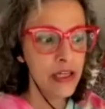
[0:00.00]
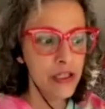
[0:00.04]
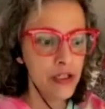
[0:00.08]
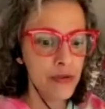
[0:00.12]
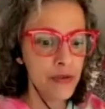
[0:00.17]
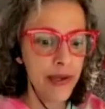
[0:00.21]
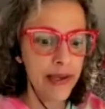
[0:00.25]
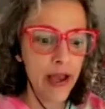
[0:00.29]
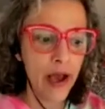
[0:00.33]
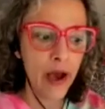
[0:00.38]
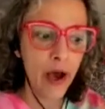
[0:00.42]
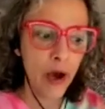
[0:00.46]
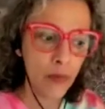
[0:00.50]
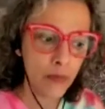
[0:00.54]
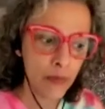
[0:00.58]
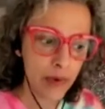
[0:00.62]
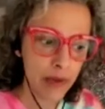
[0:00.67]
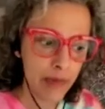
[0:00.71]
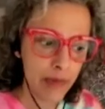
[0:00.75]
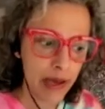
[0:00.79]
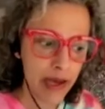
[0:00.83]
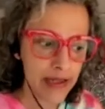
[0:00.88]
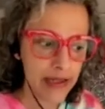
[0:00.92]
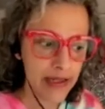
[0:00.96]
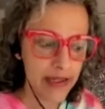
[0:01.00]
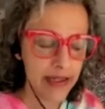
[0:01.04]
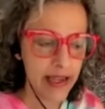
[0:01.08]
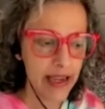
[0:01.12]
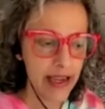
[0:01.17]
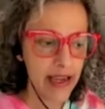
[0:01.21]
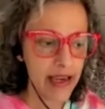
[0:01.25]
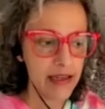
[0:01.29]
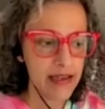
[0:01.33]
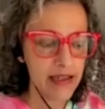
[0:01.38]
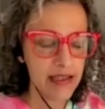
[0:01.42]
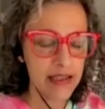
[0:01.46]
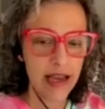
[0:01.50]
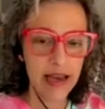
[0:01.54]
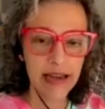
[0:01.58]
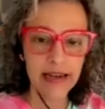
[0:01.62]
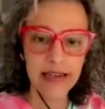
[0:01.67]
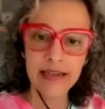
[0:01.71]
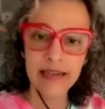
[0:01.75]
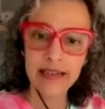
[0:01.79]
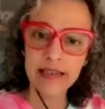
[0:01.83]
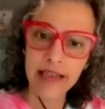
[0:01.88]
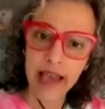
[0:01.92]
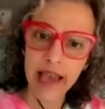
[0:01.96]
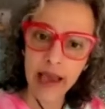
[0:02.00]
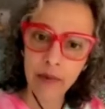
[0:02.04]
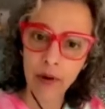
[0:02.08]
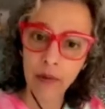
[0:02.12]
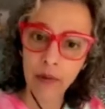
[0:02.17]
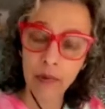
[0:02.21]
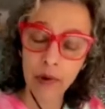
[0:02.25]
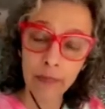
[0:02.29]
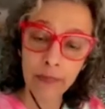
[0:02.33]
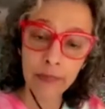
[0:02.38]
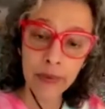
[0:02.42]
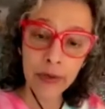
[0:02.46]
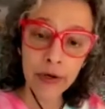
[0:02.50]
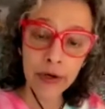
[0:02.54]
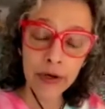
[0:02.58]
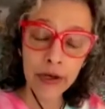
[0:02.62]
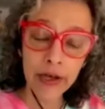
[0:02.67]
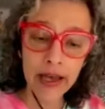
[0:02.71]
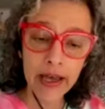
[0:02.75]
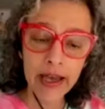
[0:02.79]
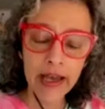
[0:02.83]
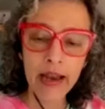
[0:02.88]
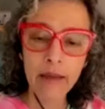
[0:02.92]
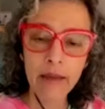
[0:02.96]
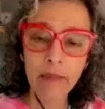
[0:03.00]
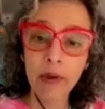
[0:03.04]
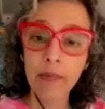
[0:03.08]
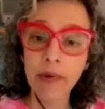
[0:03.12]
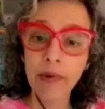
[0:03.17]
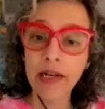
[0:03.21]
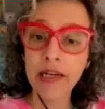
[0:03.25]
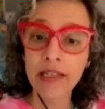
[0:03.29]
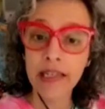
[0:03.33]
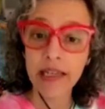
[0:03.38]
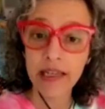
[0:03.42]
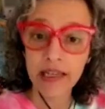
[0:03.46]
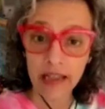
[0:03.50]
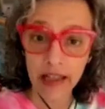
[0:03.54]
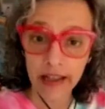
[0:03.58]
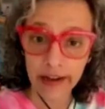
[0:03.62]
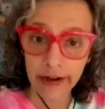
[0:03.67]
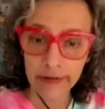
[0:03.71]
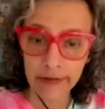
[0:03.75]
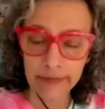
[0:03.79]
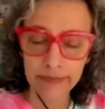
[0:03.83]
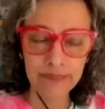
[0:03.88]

doing home remodeling, decided to stay where we're put, and we want to declutter.